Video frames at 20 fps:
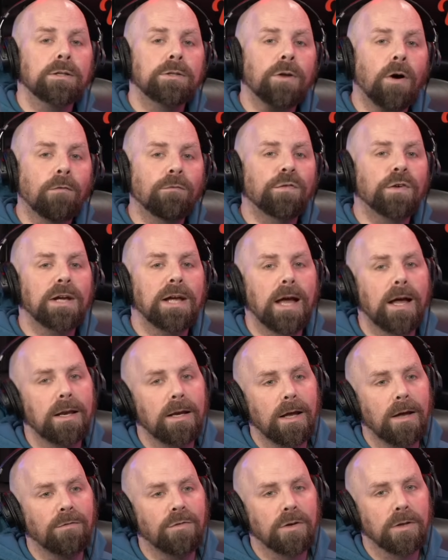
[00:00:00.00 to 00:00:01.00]
Don't forget
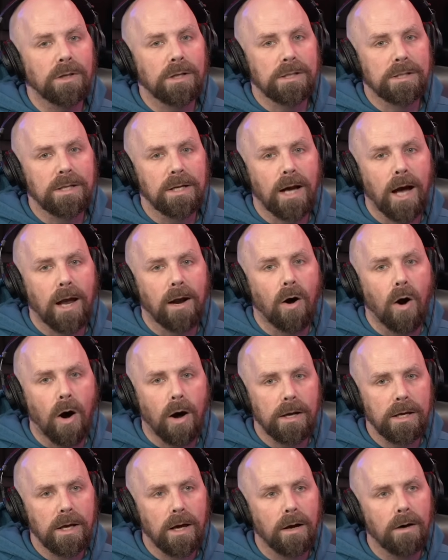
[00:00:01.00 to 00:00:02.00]
if you're listening on
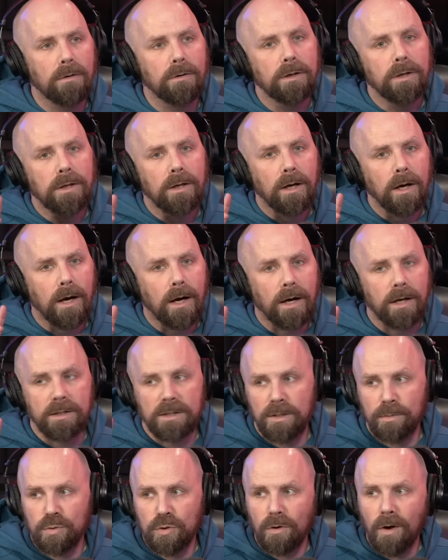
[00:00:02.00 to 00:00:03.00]
audio, uh,
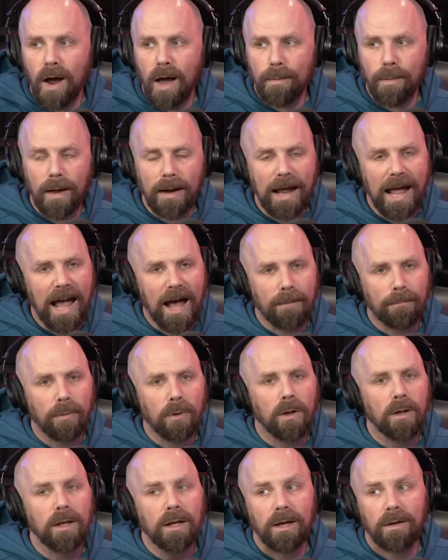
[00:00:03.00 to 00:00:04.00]
subscribe on
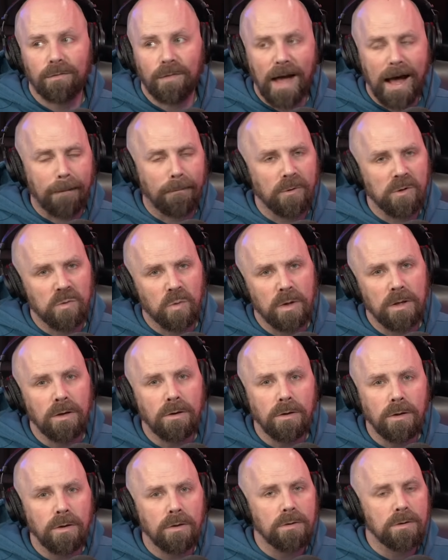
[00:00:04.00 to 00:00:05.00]
Apple. If Apple's what you
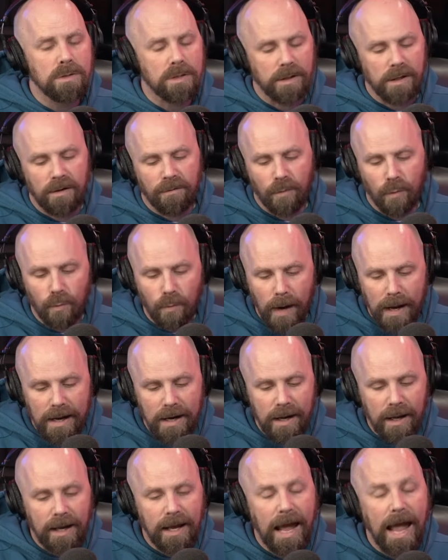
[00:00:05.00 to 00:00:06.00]
use, leave a
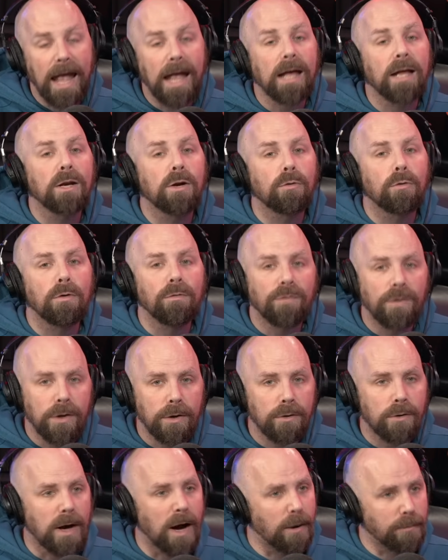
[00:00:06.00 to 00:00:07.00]
rating and a
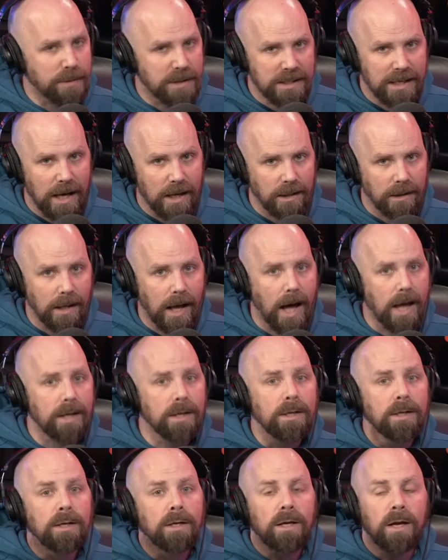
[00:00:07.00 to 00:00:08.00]
review. Helps us out a lot.
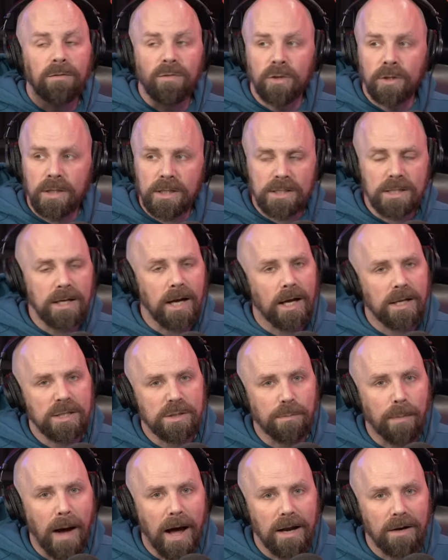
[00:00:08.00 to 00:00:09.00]
If you're listening on
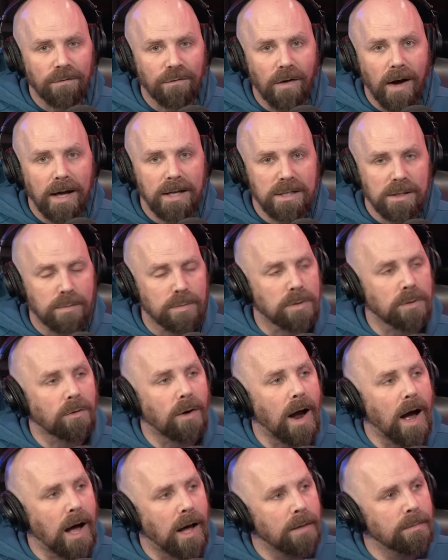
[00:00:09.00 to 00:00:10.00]
Spotify,
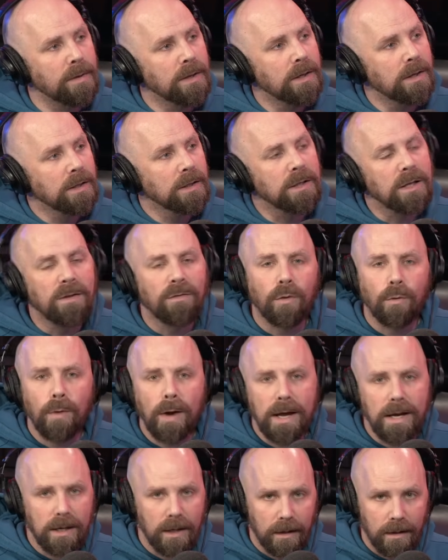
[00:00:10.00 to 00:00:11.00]
subscribe, leave a
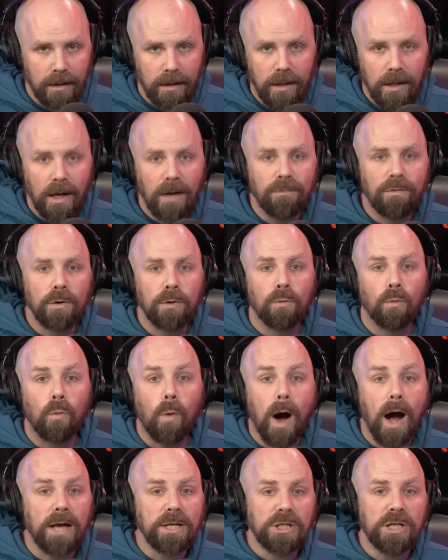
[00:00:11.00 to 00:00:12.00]
rating. If you're
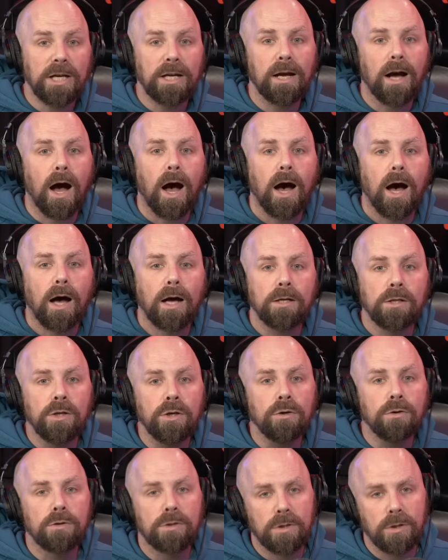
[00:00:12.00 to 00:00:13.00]
watching on
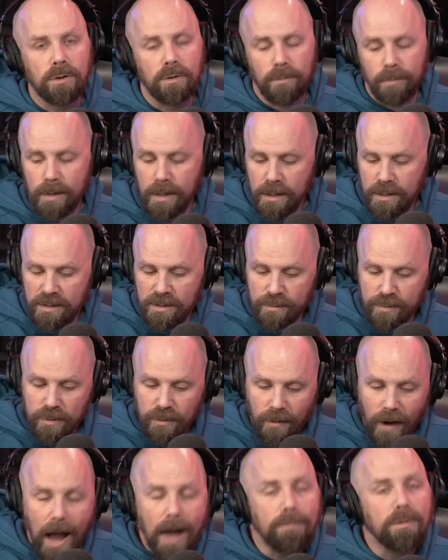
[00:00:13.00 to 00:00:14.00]
YouTube,
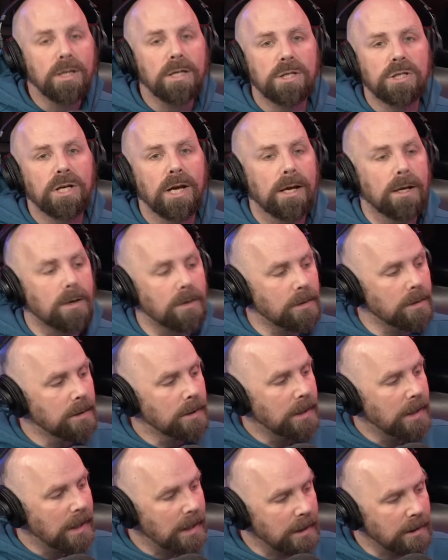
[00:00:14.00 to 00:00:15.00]
subscribe to the channel,
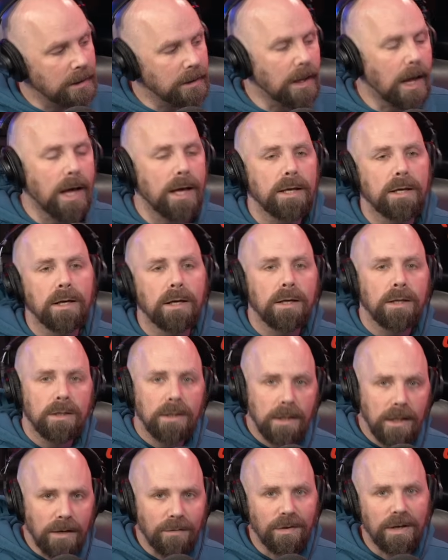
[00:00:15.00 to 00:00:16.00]
hit like,
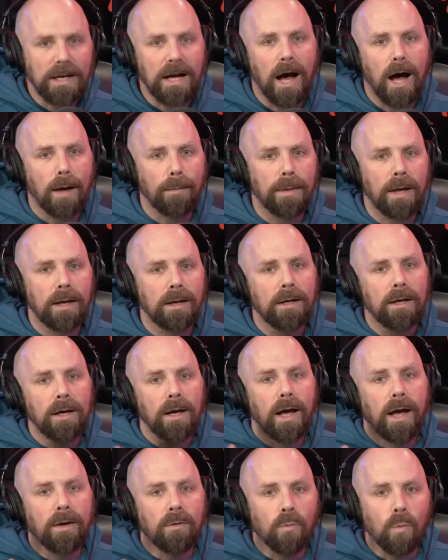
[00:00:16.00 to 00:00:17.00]
leave a comment,
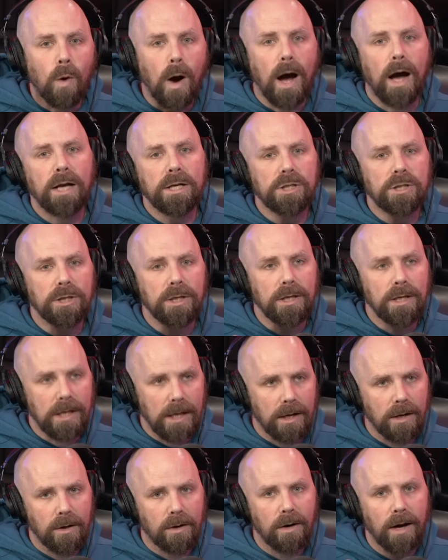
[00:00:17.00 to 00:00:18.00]
and watch
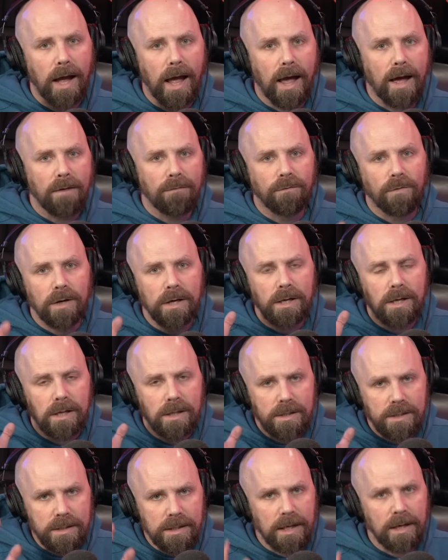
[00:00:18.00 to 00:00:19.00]
here every
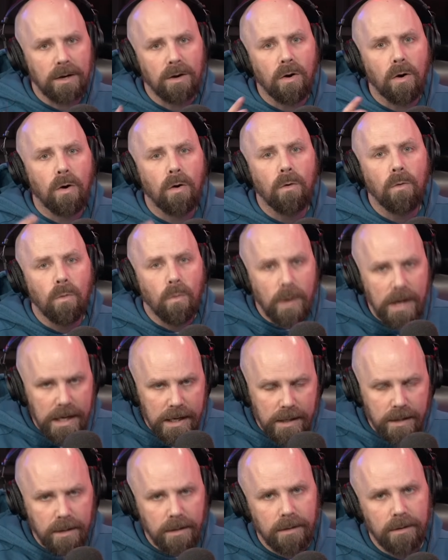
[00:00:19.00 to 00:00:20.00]
single
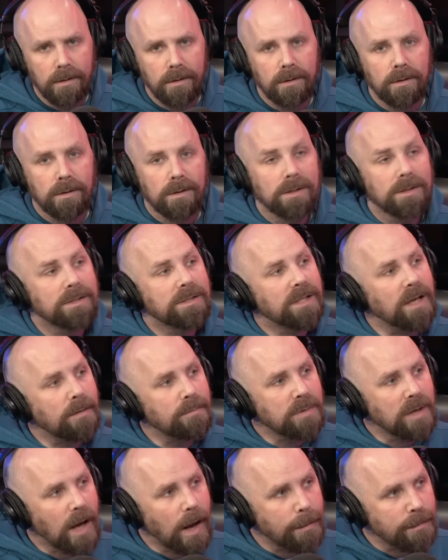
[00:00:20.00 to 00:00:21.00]
week,
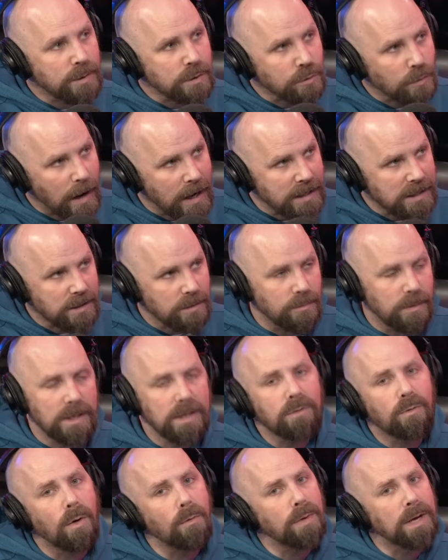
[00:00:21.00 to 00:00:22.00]
sometimes twice a
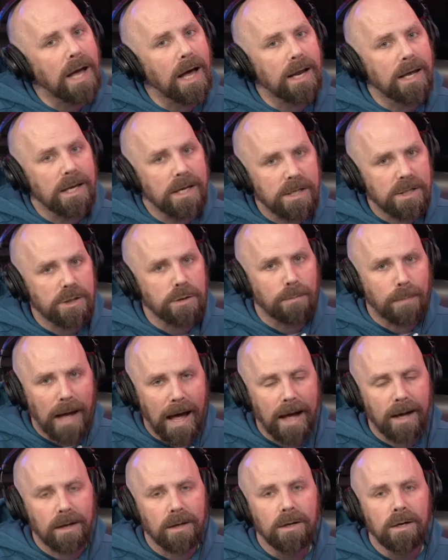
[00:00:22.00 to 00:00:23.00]
week when we got to hit you
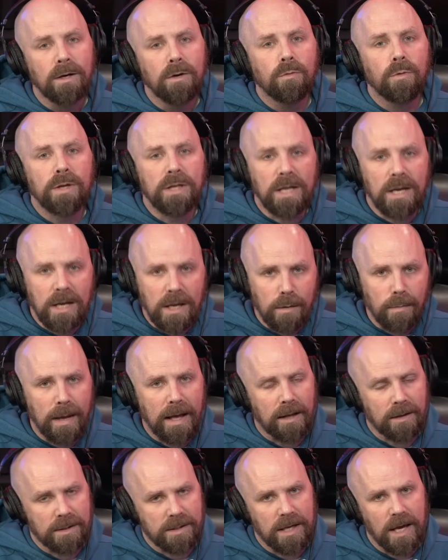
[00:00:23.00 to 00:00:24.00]
back with an
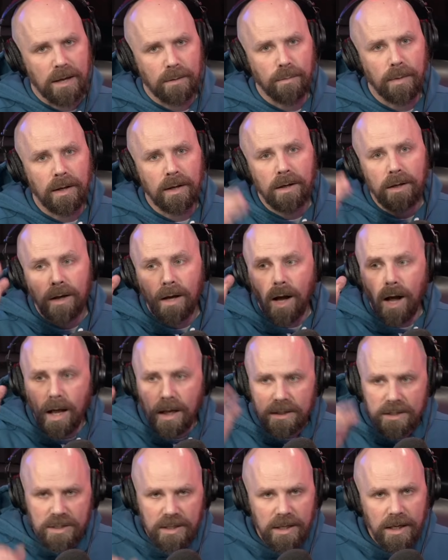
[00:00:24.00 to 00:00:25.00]
email segment.
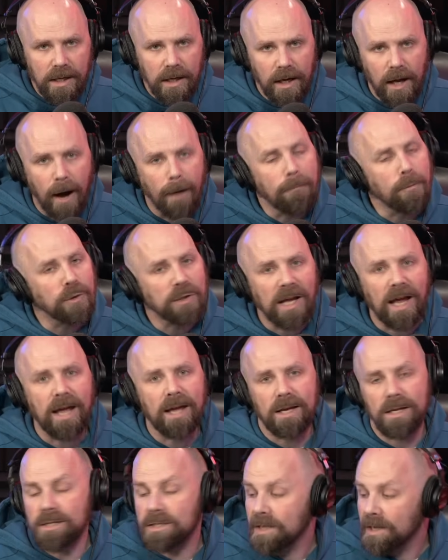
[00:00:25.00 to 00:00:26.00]
I'll see you in a couple
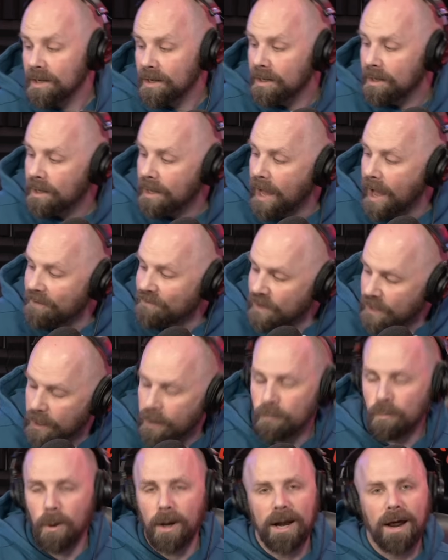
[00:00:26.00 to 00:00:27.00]
days. Have a
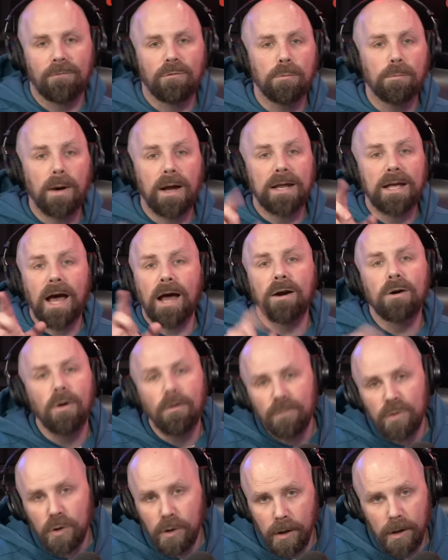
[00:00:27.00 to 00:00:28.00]
good one, everybody. I don't know
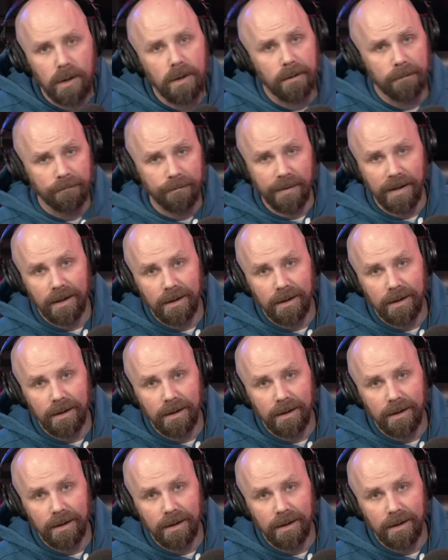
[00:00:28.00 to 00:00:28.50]
if you heard.